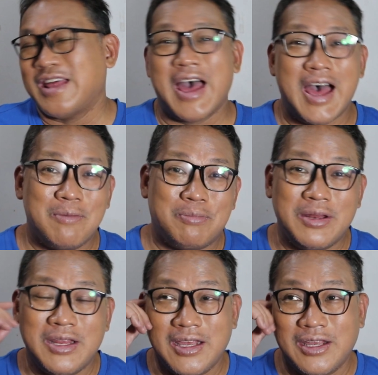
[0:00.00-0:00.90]
The
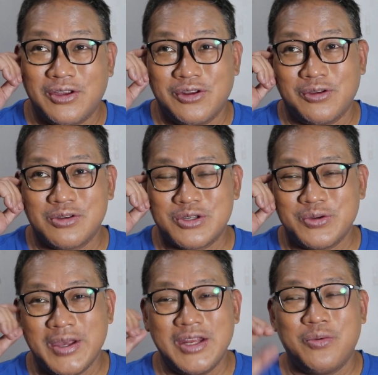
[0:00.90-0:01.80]
Happening, you know.
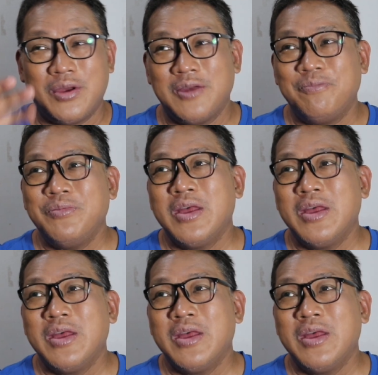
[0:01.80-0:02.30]
So anyway,